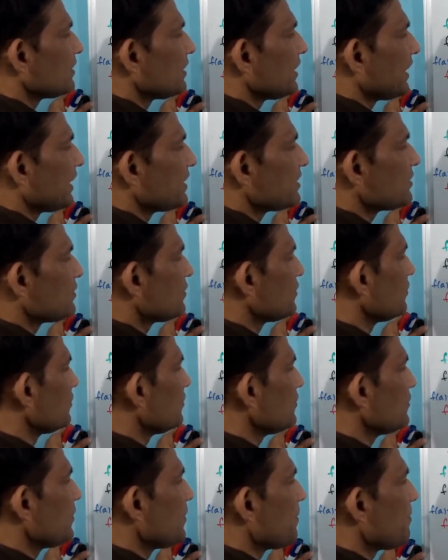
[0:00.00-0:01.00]
tends
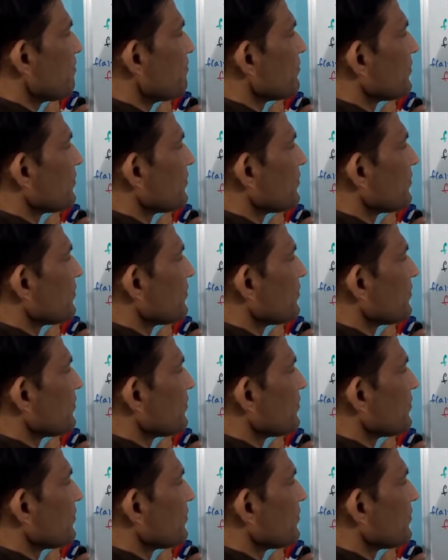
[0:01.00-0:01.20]
to